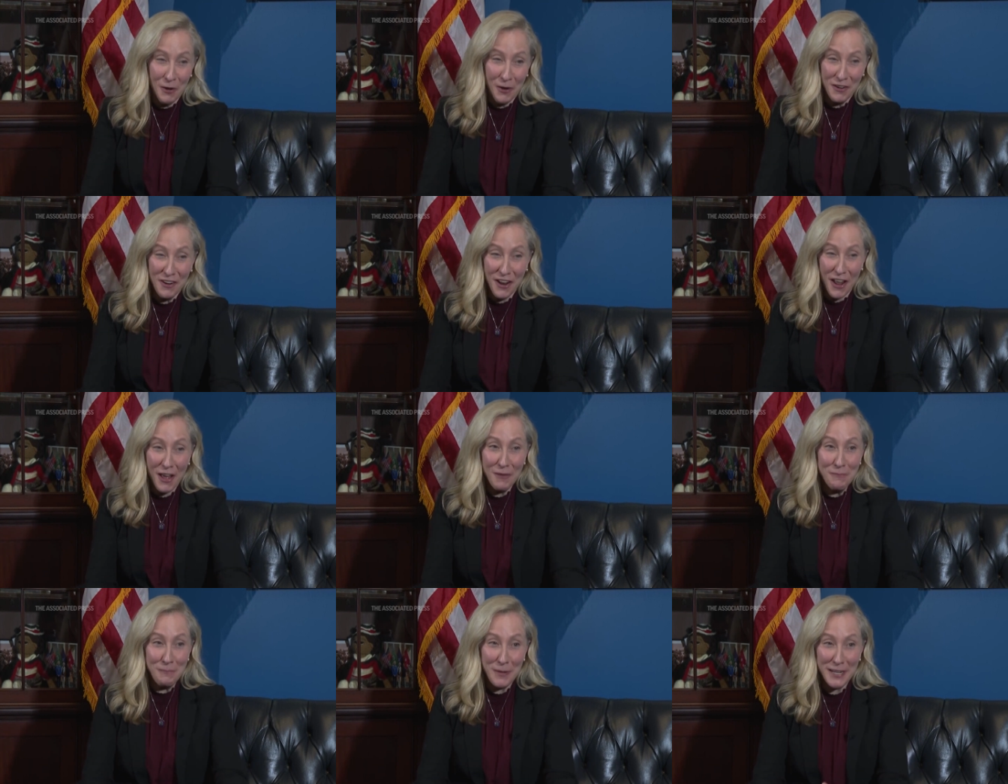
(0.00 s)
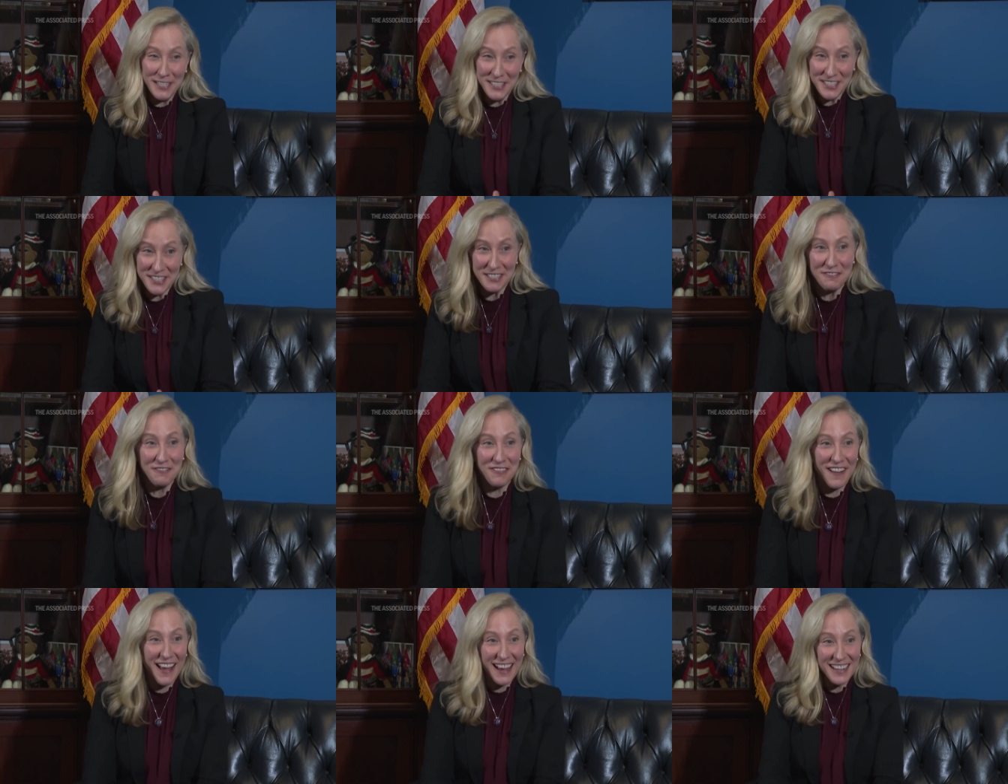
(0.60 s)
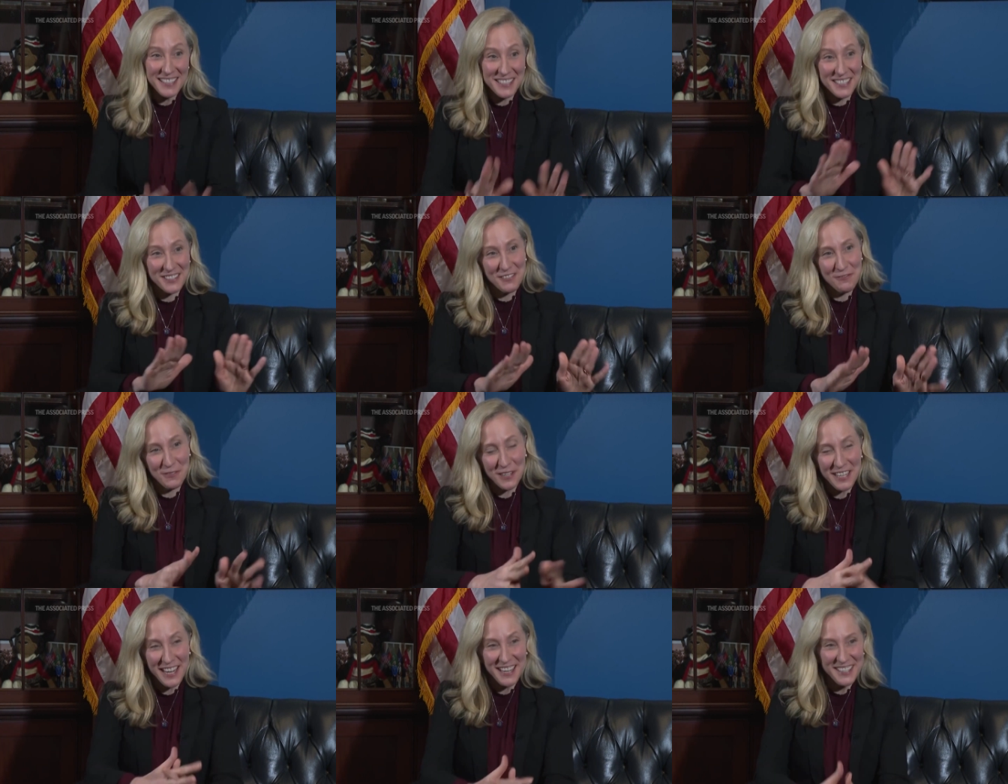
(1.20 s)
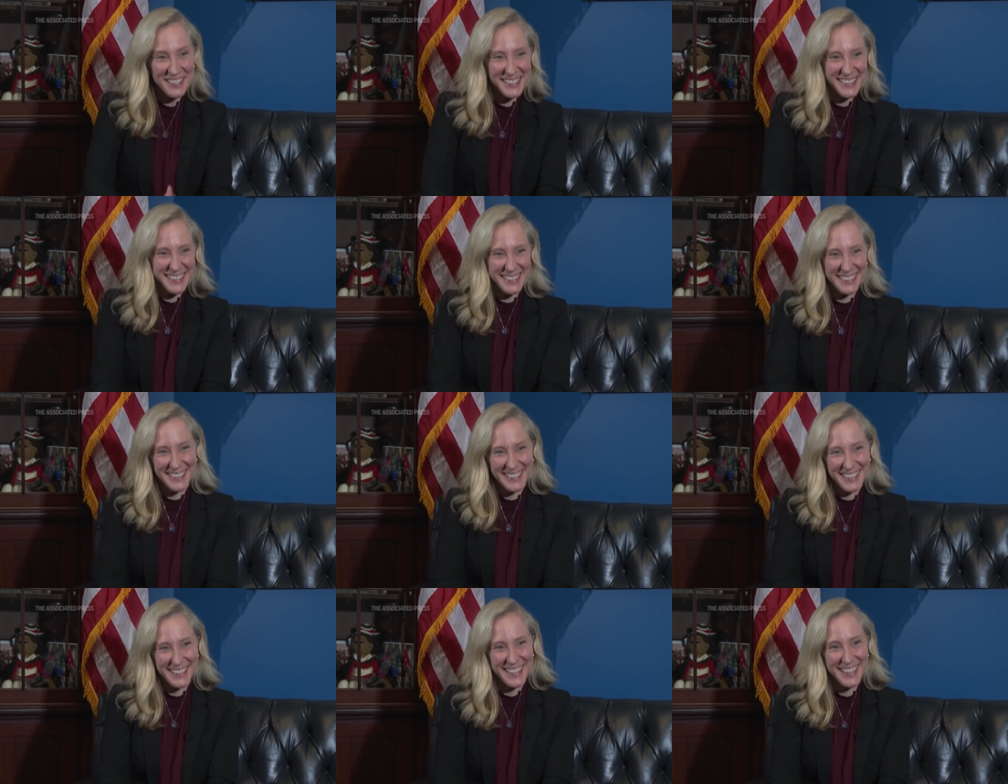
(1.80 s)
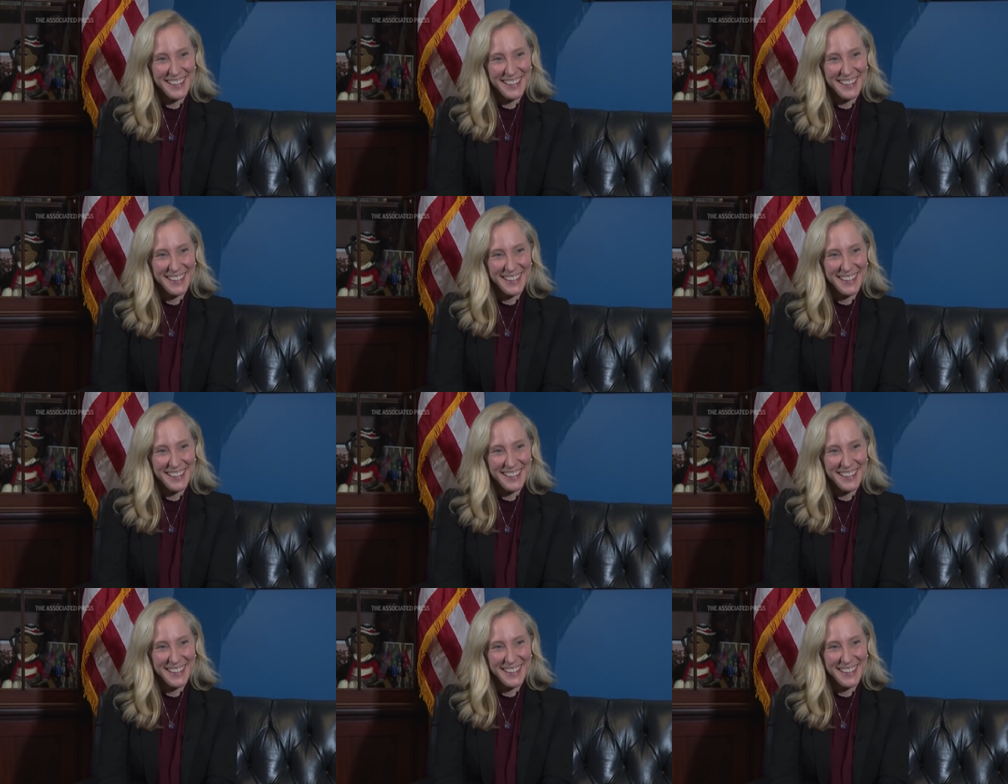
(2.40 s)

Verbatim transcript: they're yeah. not based in fact, but yes. So,